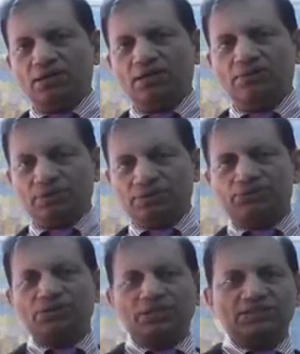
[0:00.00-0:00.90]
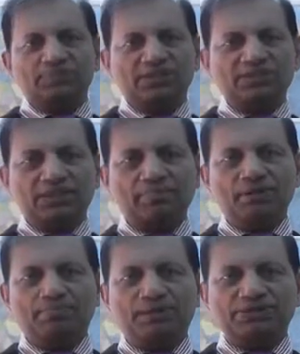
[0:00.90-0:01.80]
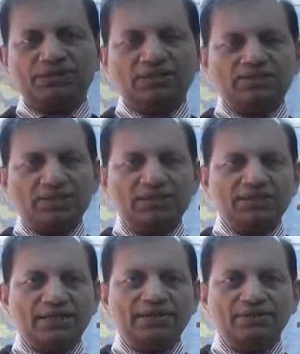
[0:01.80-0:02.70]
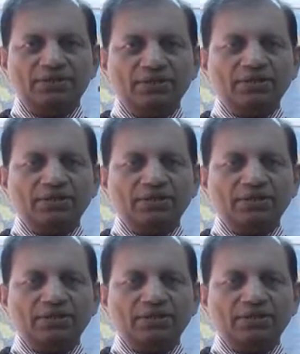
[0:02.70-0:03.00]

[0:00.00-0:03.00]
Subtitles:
I was also the Space Camp Ambassador, well trained